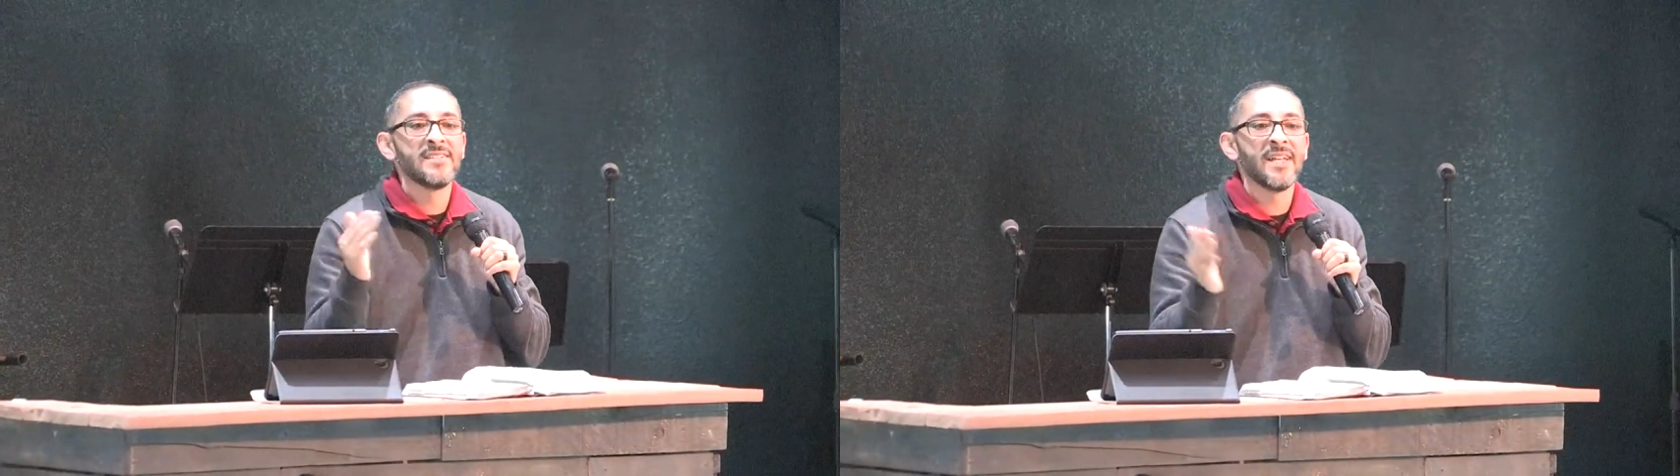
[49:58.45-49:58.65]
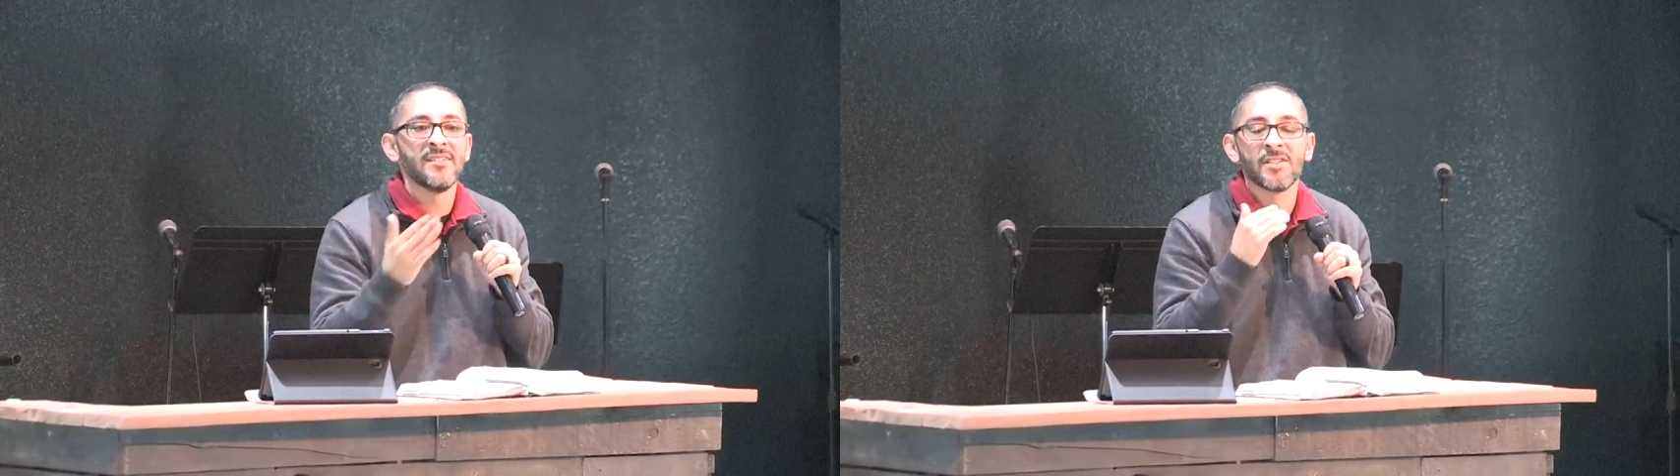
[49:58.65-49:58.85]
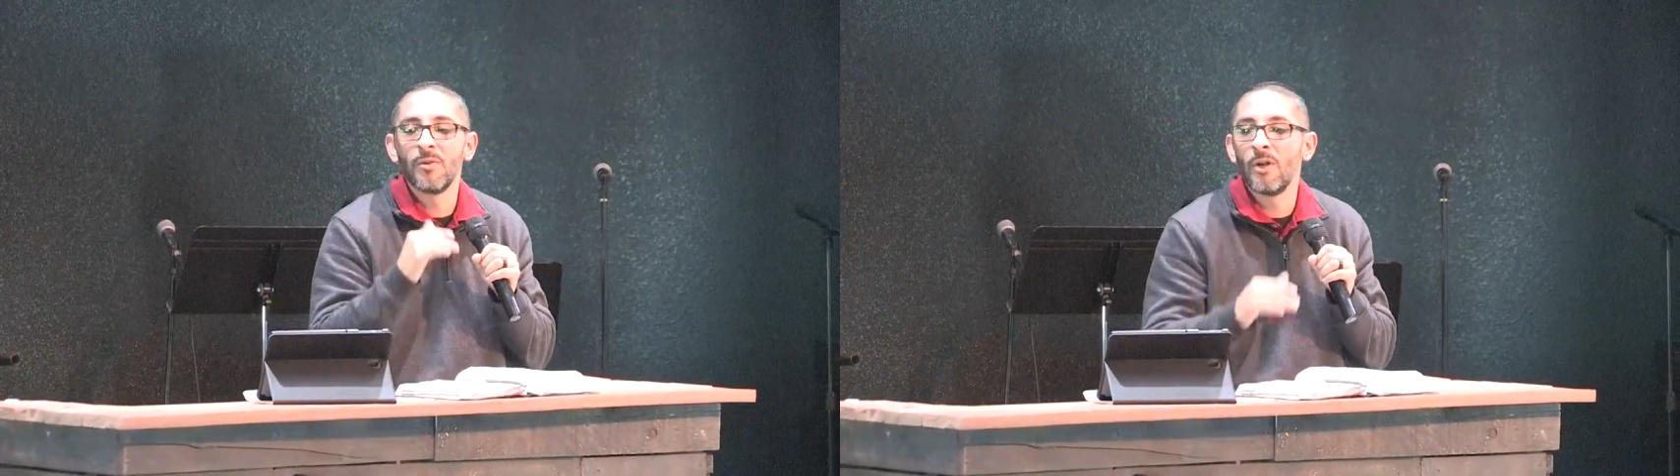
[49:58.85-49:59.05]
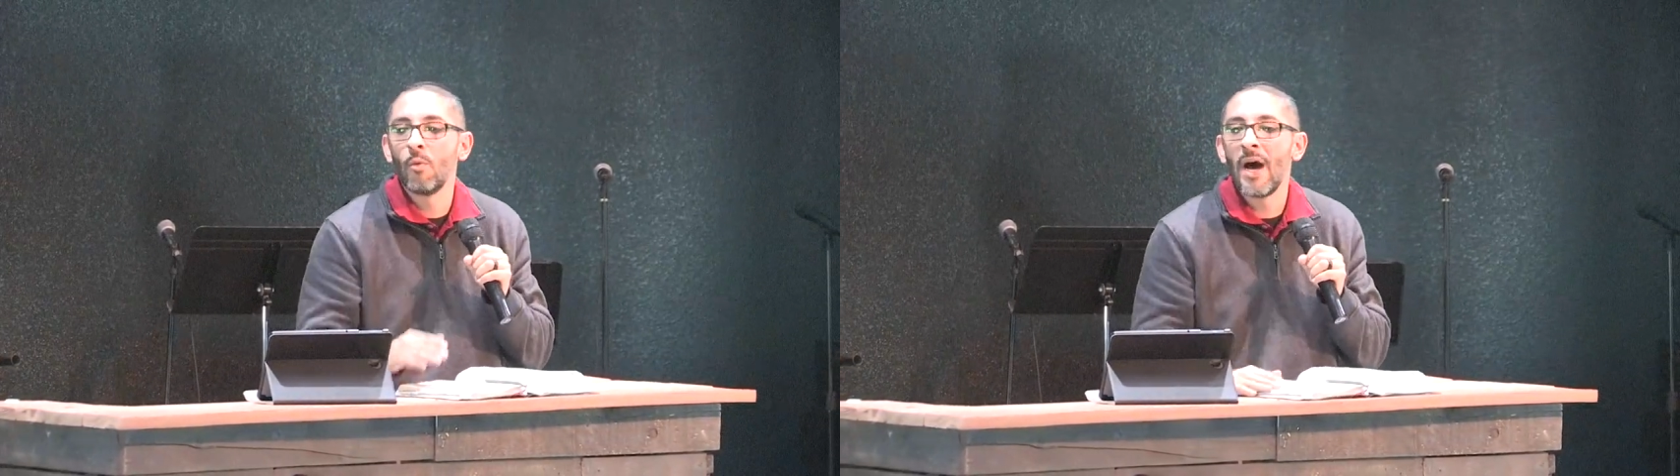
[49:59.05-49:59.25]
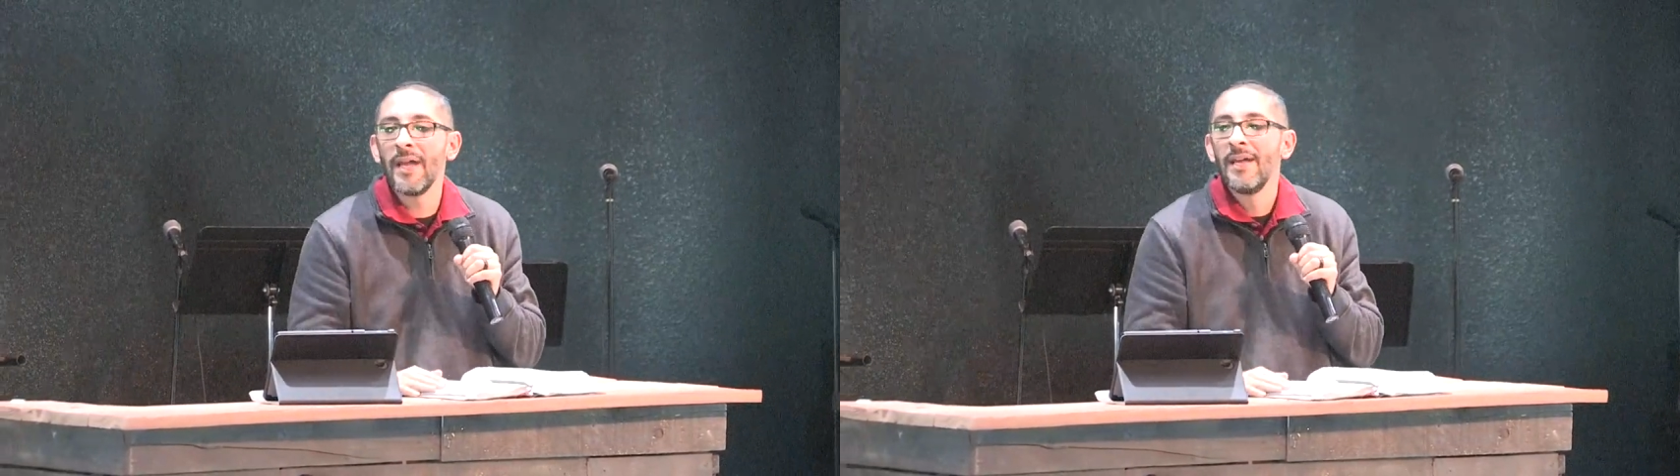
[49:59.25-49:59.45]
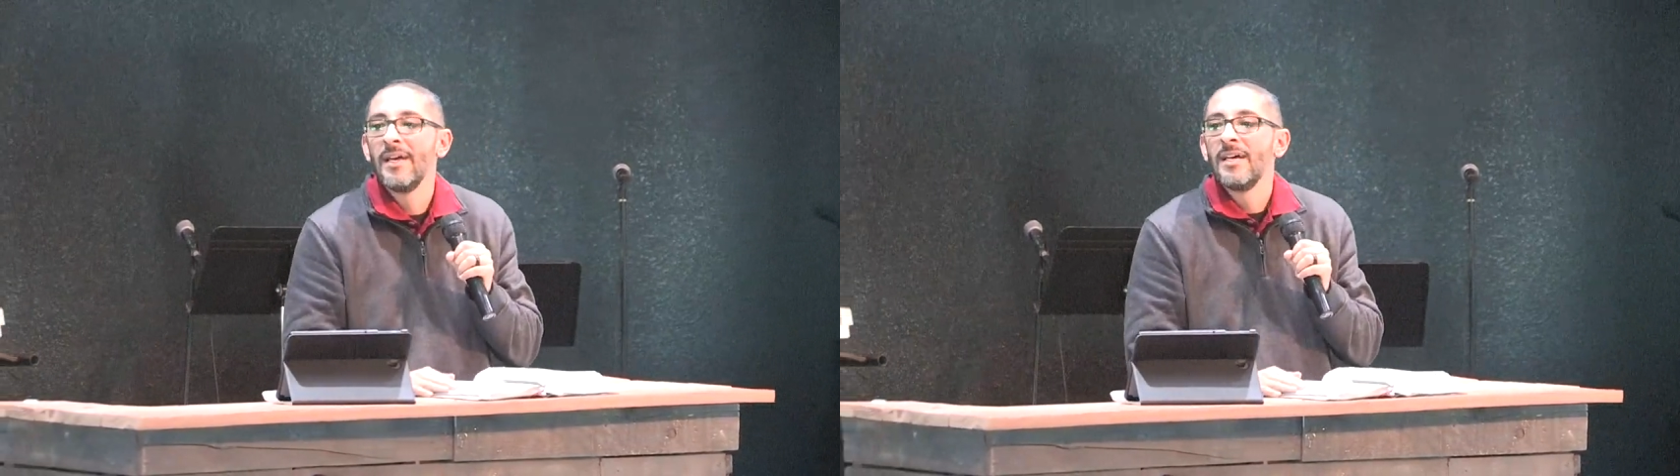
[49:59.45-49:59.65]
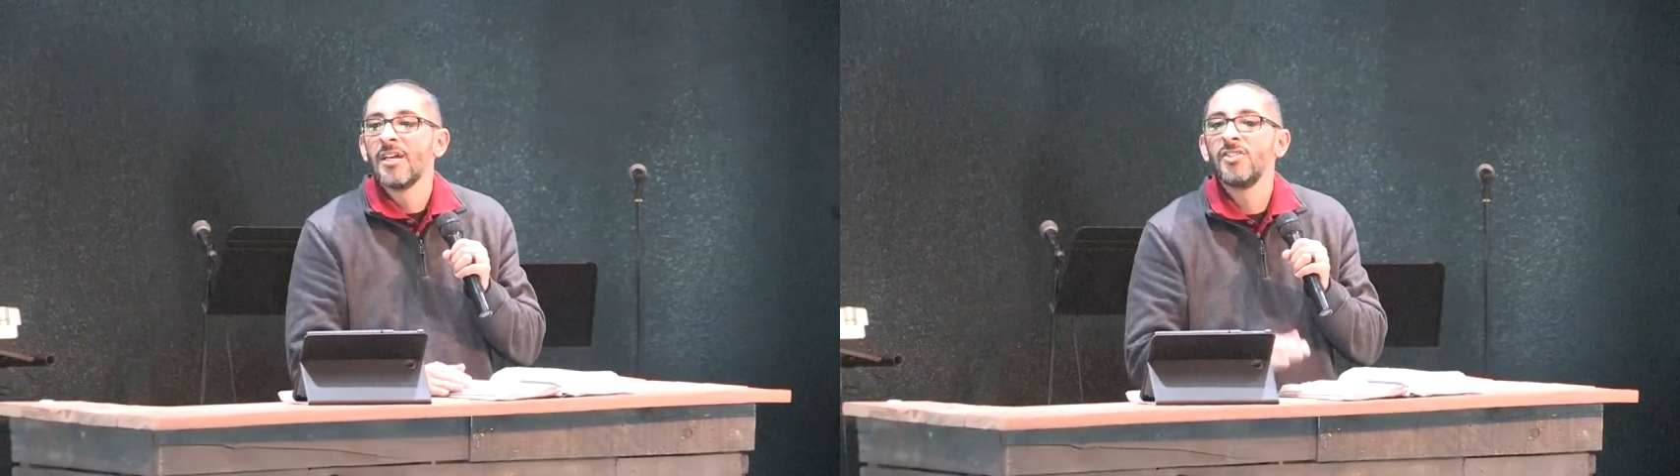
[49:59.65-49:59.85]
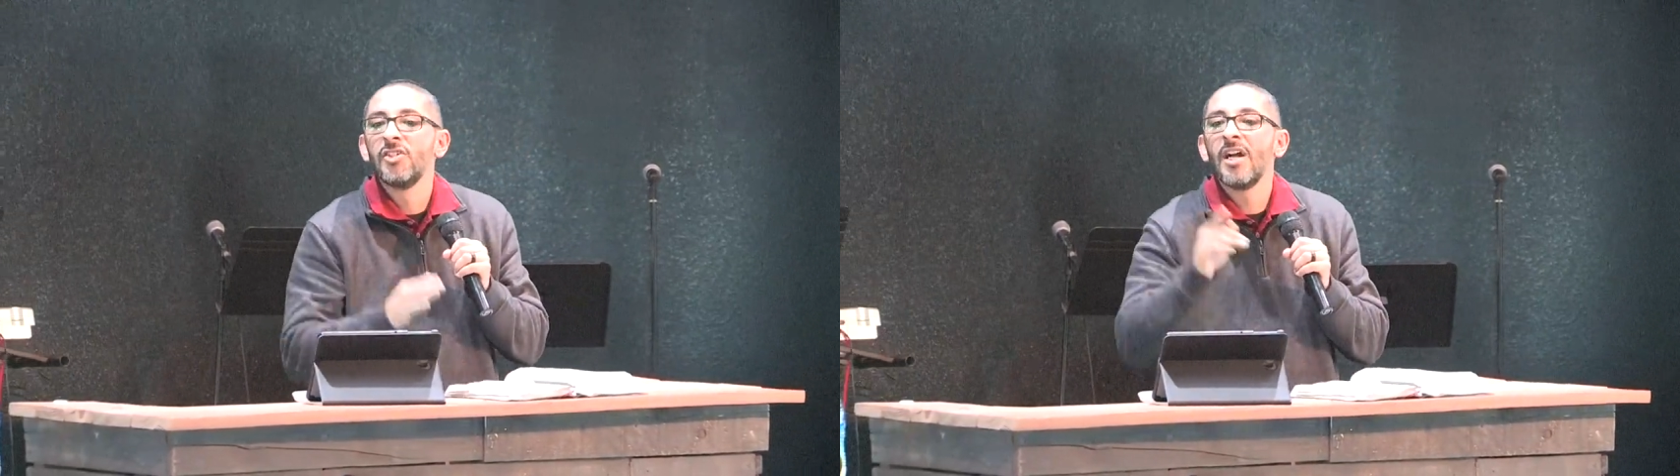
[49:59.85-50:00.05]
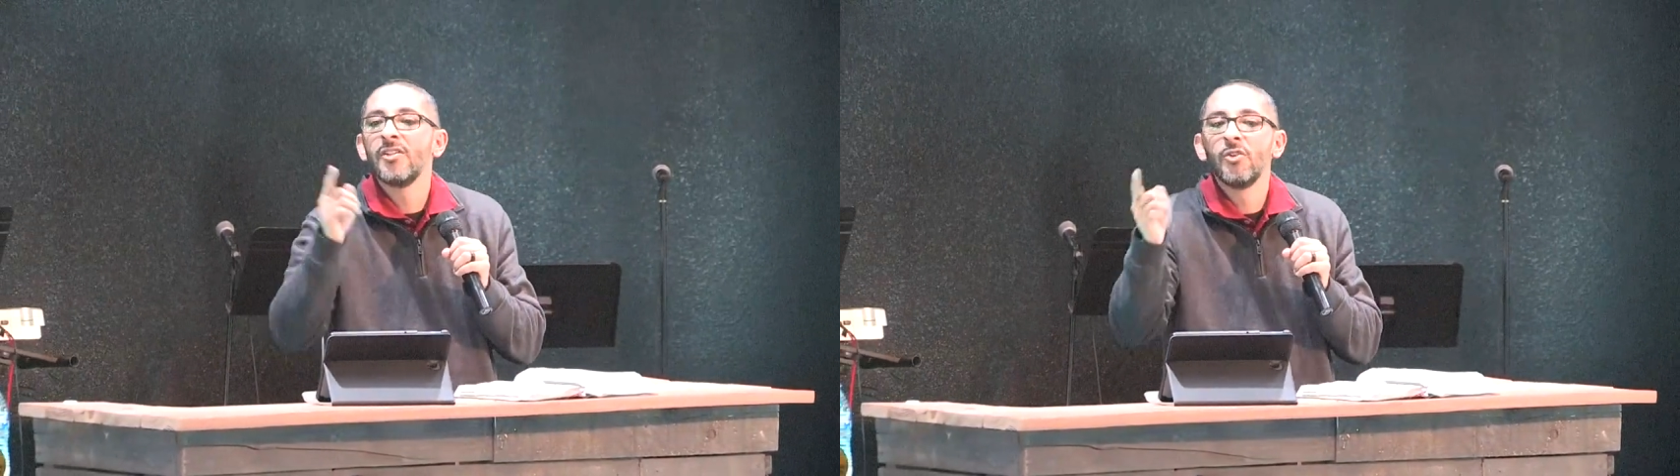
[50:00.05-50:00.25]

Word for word: Satan's going to run. Why? Because you're not